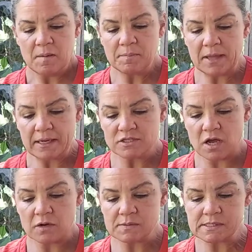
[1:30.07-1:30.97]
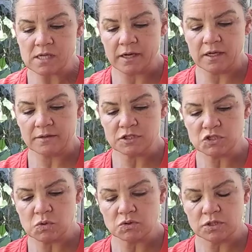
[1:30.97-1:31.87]
Black Dog was cut on the
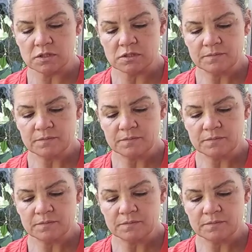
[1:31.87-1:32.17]
shoulder.